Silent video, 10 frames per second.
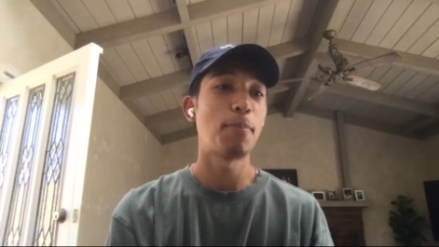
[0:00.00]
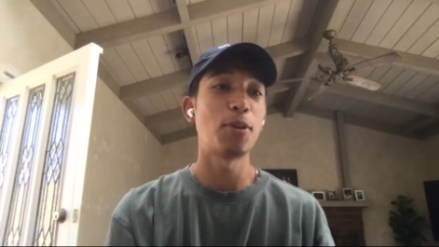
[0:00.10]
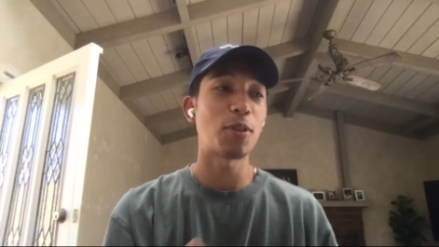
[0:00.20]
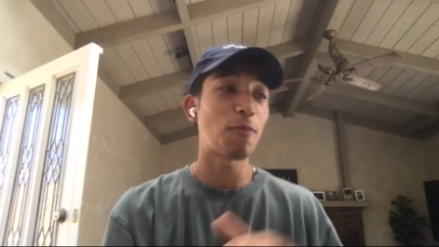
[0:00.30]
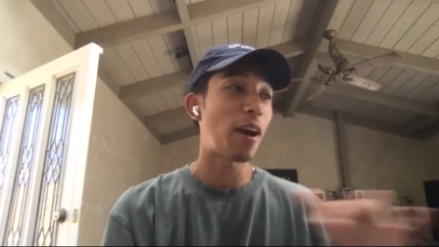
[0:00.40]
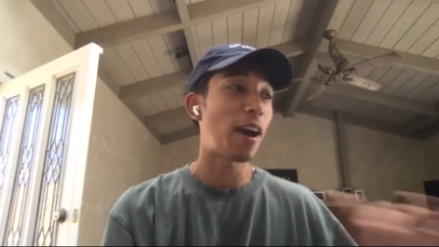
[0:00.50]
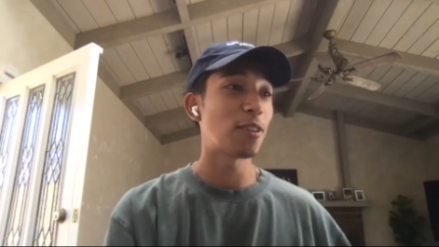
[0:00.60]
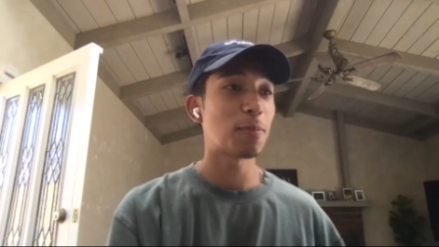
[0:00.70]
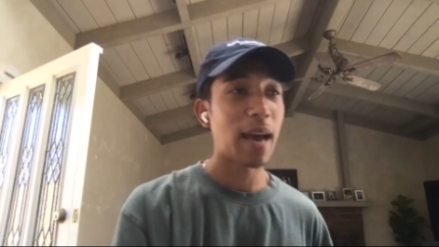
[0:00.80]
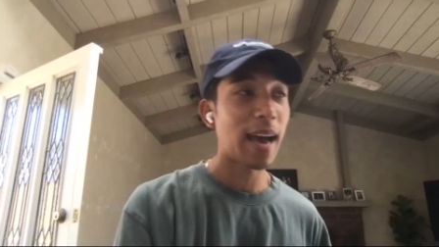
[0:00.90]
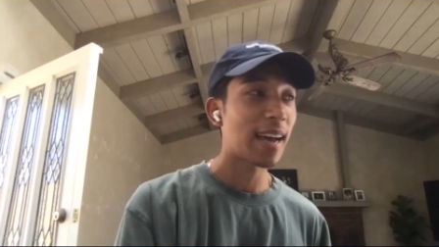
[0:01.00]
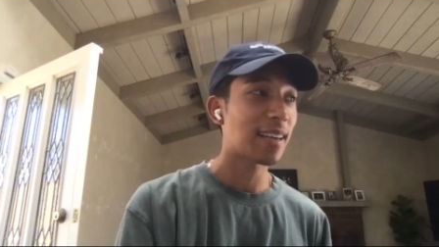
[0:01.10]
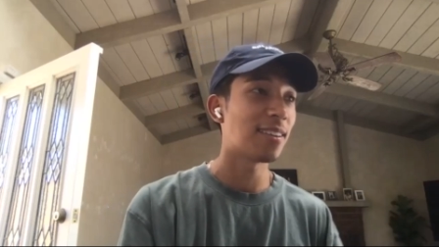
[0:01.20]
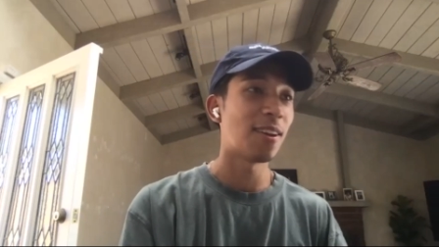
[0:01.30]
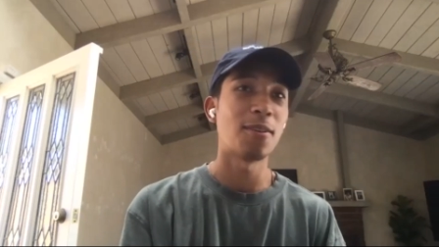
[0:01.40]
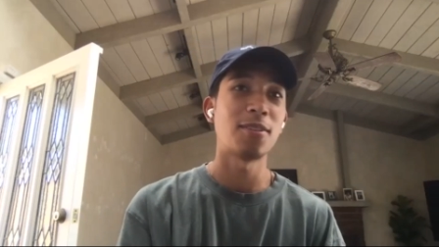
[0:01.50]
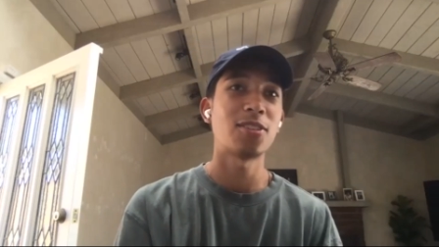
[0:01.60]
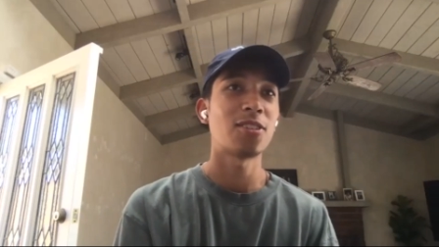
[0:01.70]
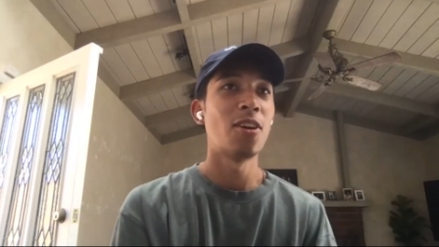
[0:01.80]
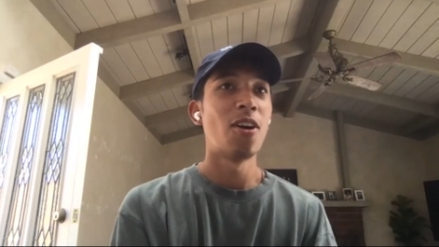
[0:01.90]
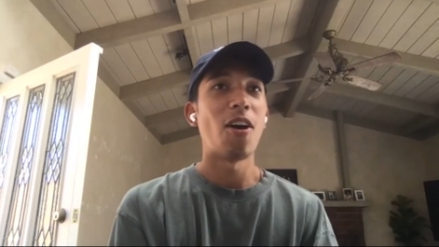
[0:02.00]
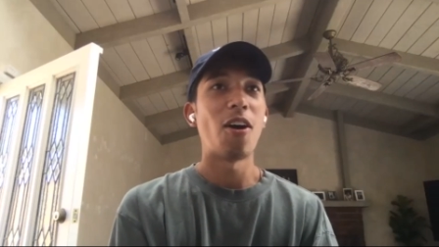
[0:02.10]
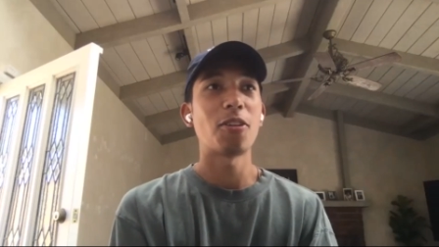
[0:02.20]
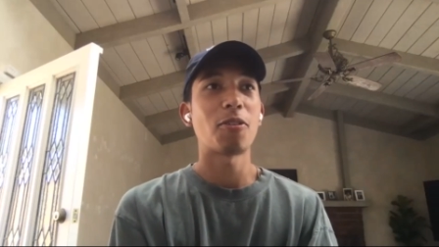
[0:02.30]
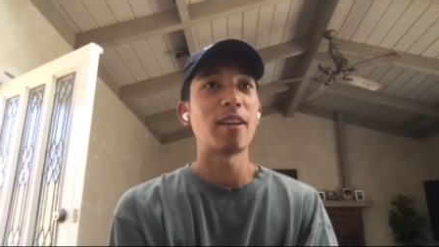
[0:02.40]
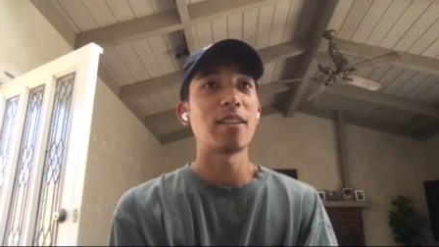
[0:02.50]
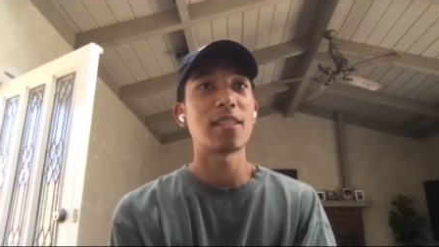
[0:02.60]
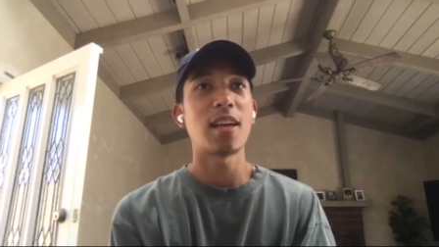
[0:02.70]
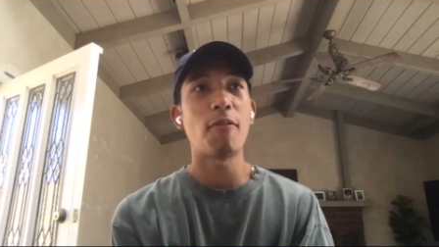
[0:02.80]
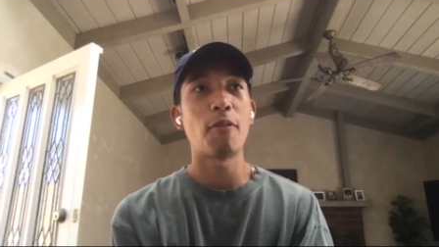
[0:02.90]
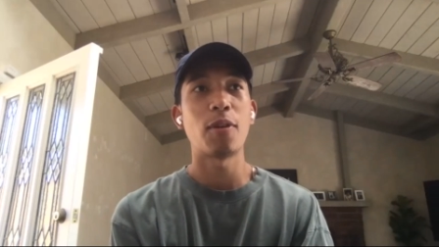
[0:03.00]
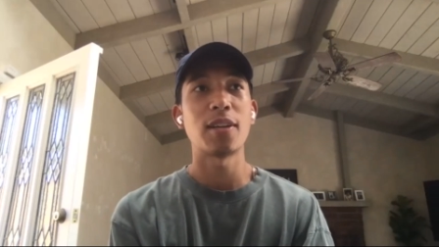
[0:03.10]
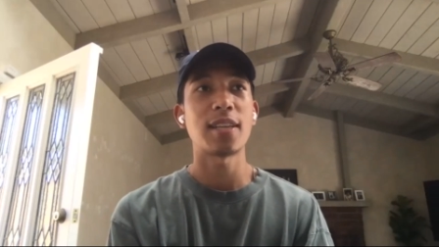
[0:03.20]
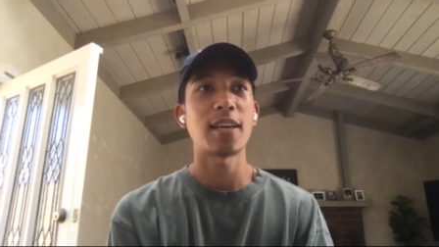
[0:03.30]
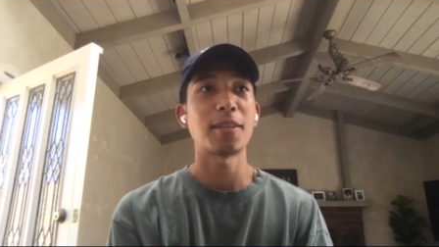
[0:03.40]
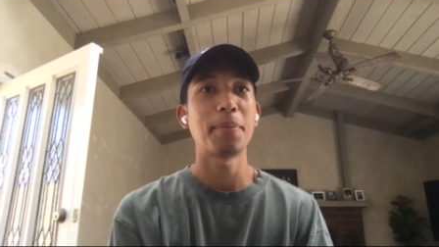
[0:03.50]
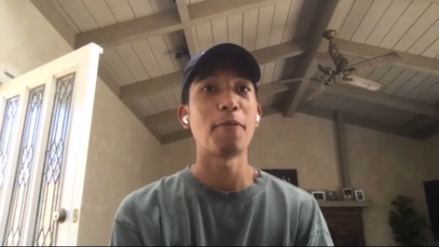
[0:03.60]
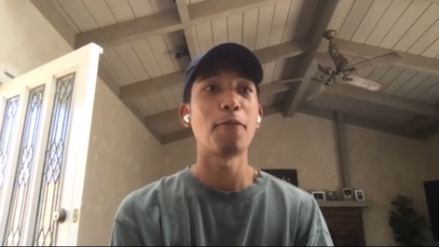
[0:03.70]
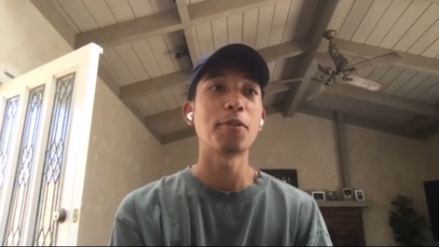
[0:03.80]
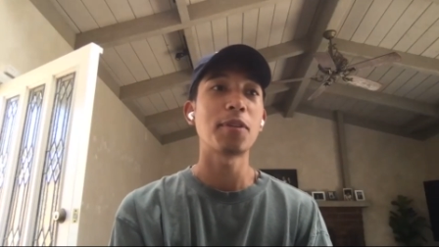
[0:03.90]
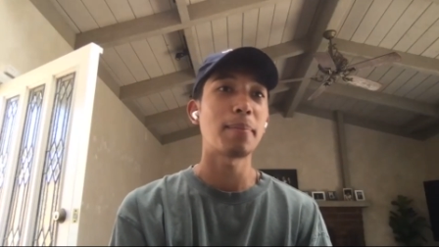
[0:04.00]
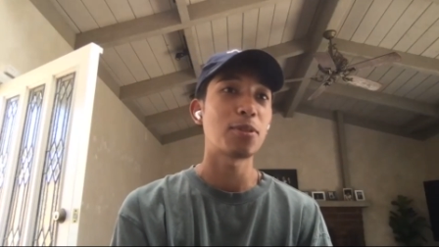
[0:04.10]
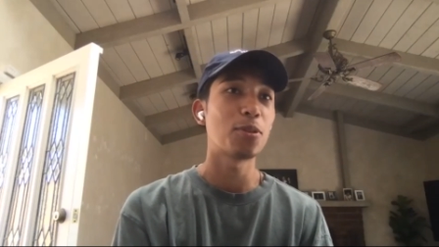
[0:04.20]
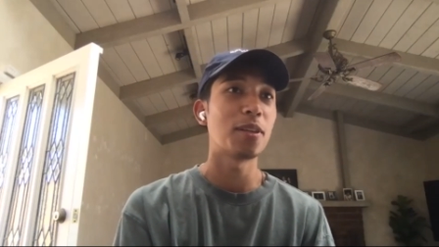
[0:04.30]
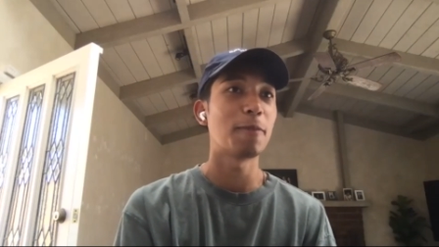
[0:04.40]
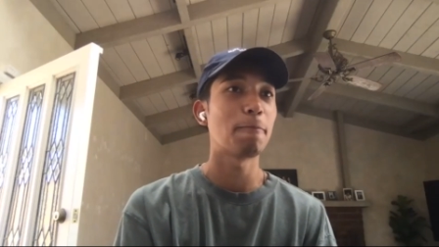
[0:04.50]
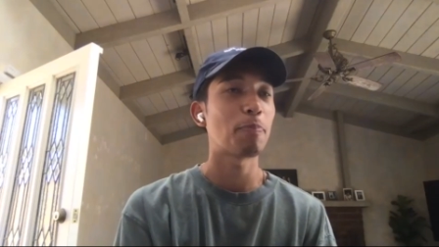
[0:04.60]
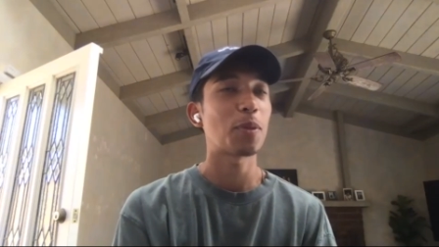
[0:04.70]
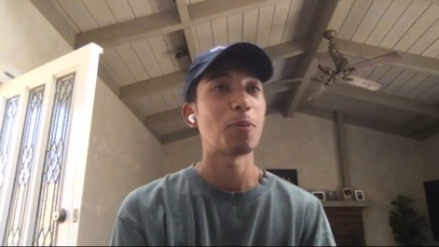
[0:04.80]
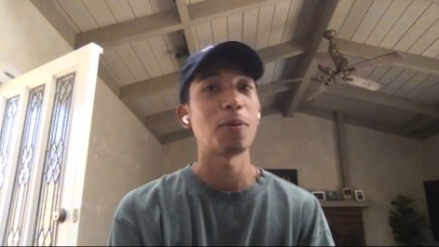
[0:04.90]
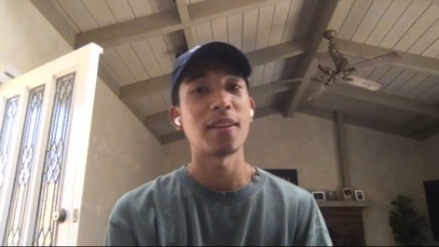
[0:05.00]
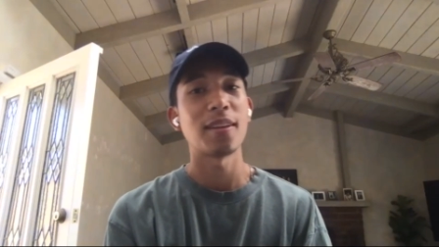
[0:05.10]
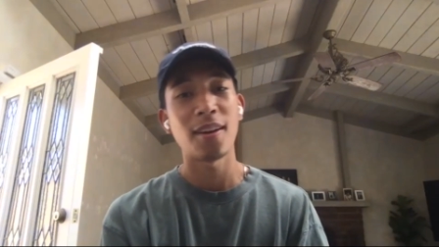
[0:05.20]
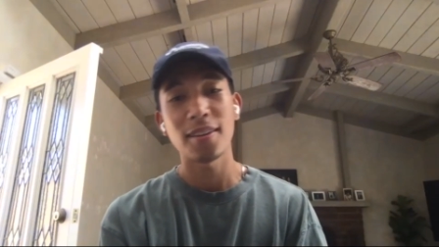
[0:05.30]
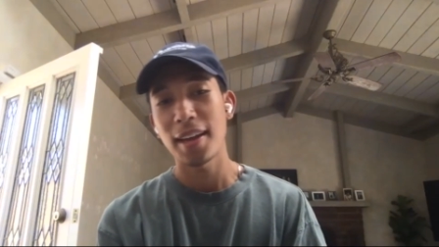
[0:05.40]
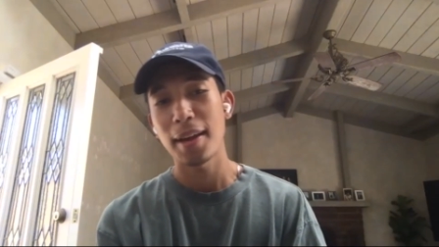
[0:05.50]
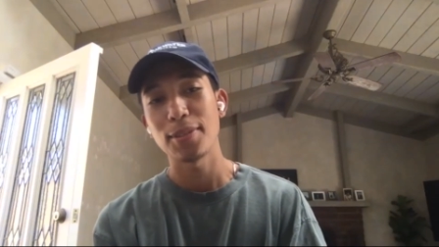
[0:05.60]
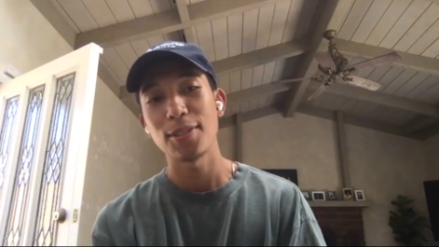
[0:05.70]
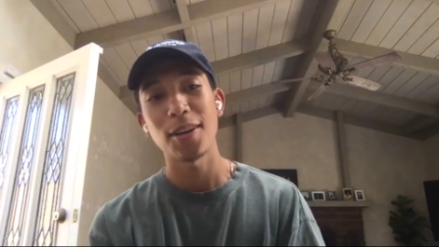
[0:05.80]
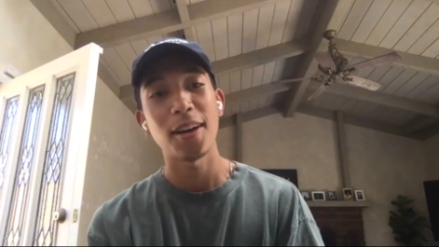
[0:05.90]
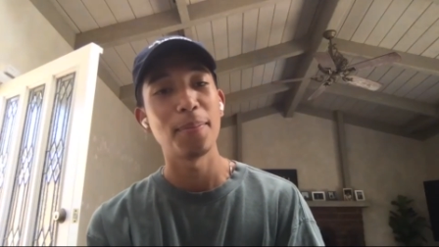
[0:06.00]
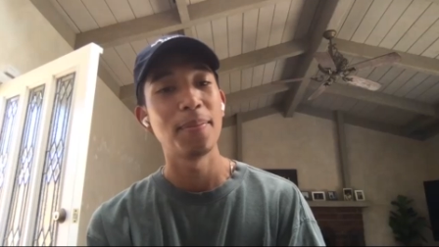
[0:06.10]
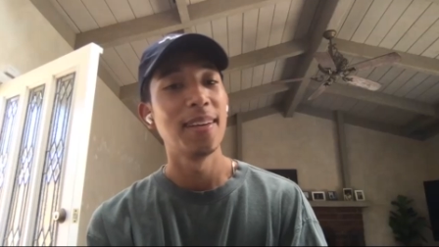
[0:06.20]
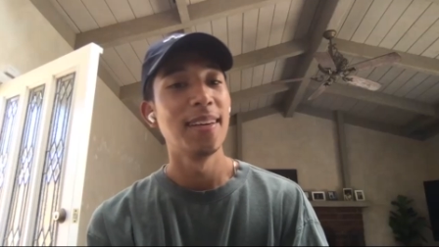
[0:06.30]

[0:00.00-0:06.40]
pushing finals back, you know, and just all the crazy stuff of what it's like to be a full-time student with an on-campus job,